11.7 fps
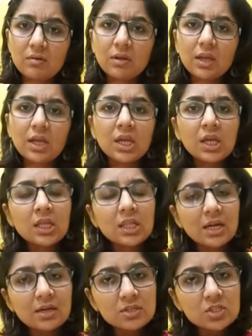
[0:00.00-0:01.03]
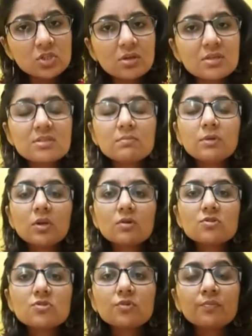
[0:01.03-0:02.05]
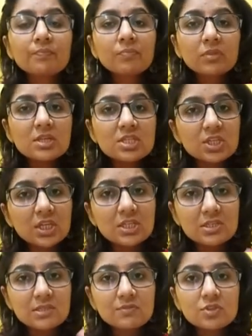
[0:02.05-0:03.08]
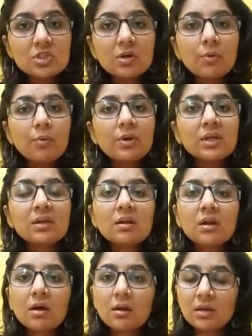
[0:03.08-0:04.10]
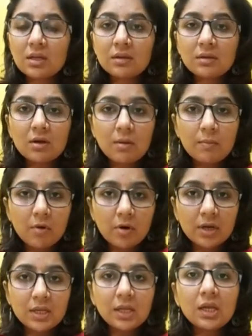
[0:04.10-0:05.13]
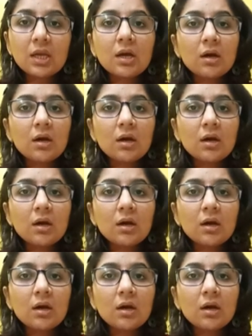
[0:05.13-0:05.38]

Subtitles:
okay, that is just because of the changes which are going in your body.